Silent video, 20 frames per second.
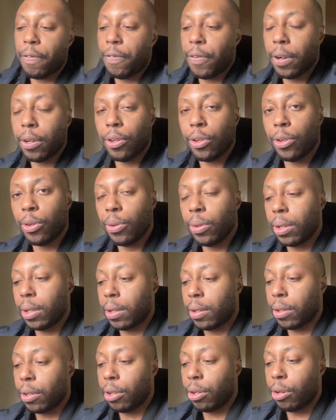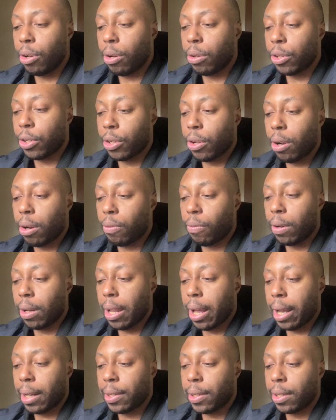fun doing it. You know, start
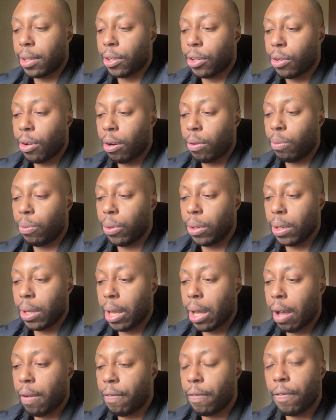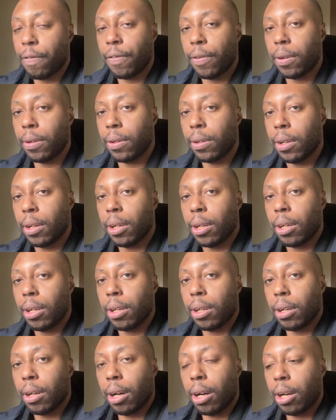relaxing, start really having fun
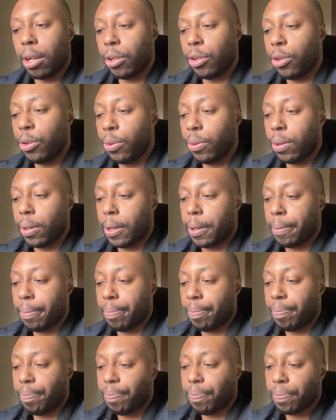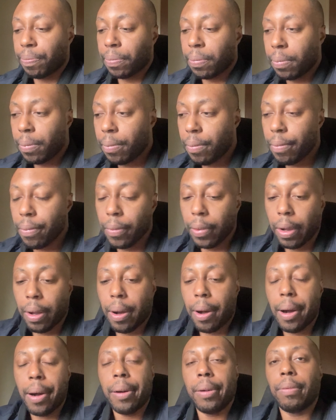uh, doing it.
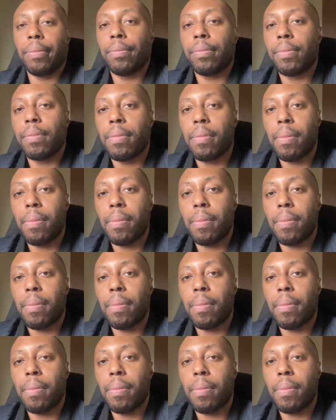Um,